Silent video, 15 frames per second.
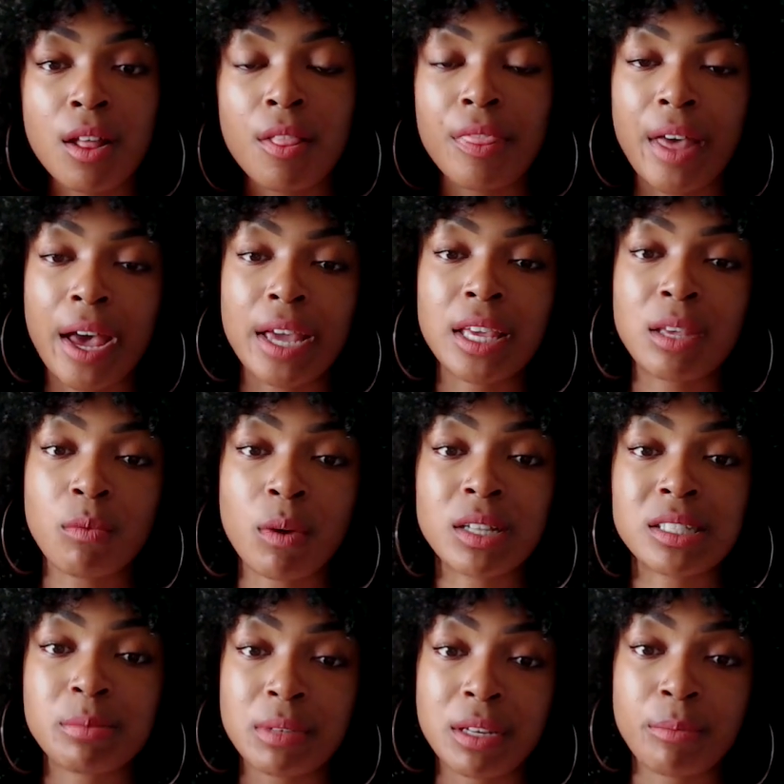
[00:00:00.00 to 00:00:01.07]
that He
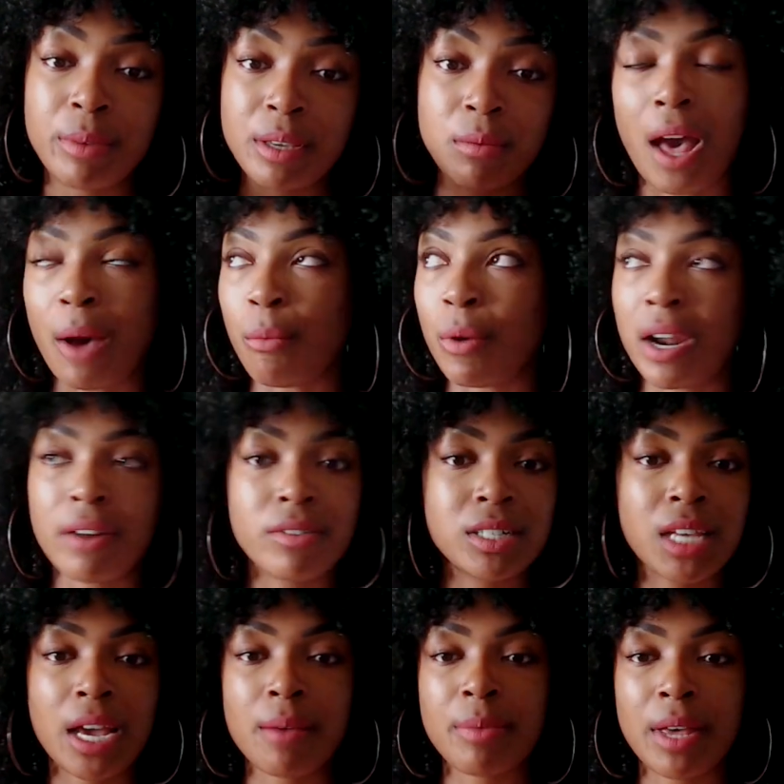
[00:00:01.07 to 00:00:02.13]
wants me to be with, whatever
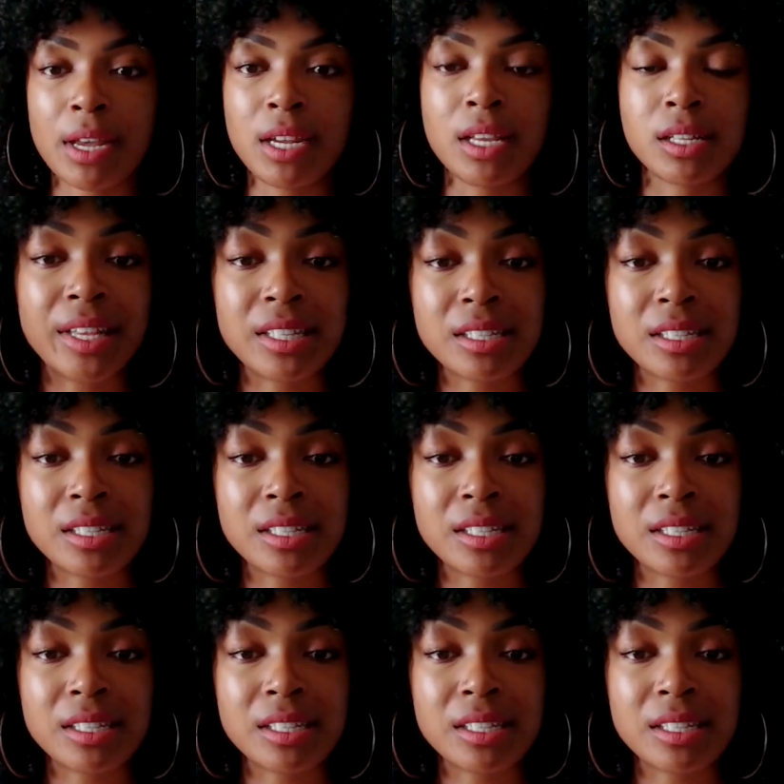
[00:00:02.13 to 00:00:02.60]
time that is.